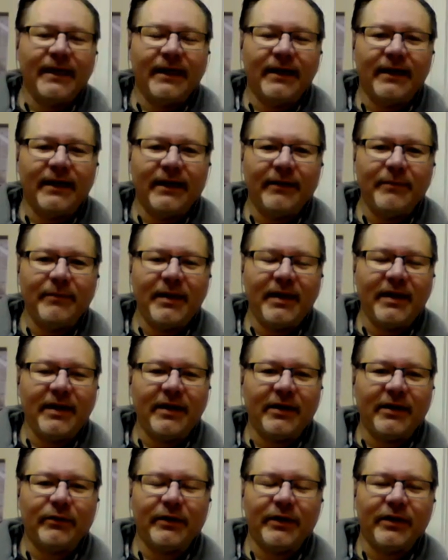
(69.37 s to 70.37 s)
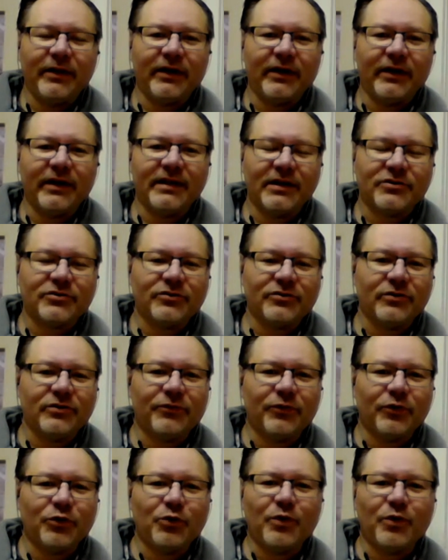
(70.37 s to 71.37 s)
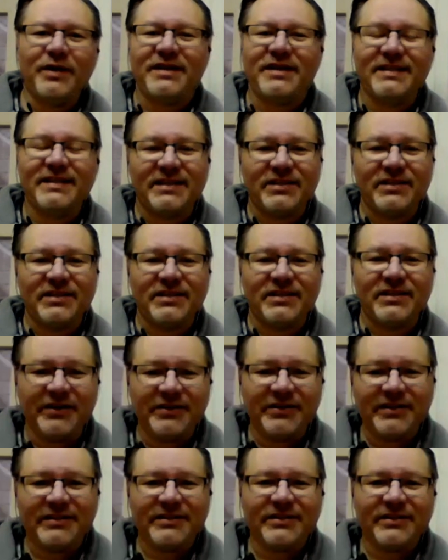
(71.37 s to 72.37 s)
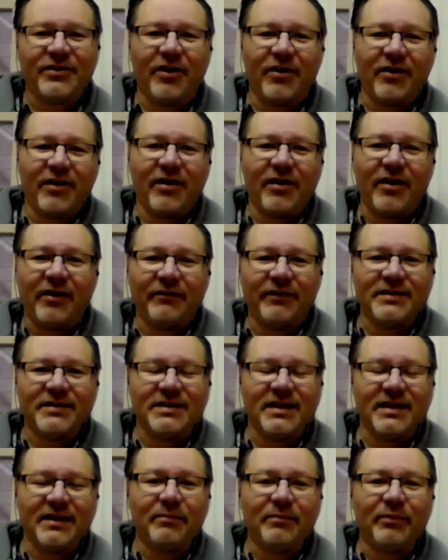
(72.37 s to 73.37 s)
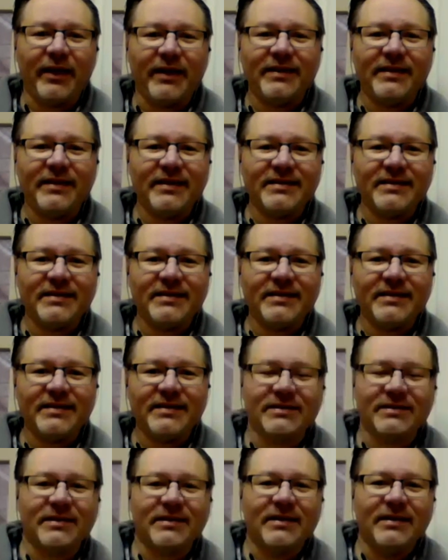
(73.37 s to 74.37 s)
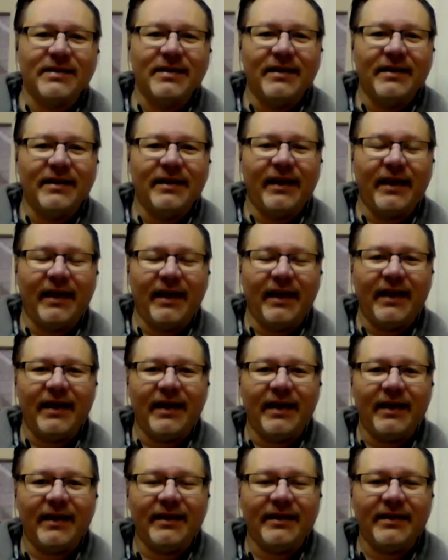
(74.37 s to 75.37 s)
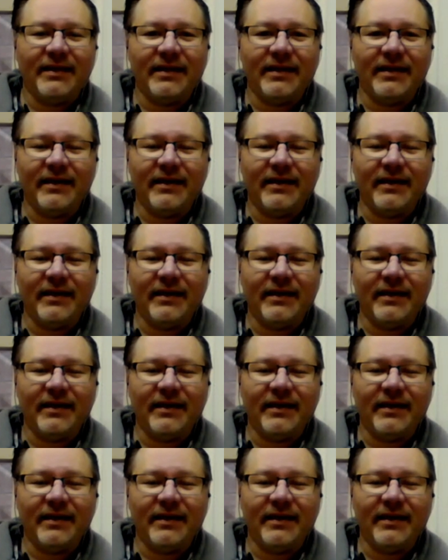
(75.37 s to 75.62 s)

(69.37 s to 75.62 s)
I've been here with Architectural for 26 years, started off as an apprentice, and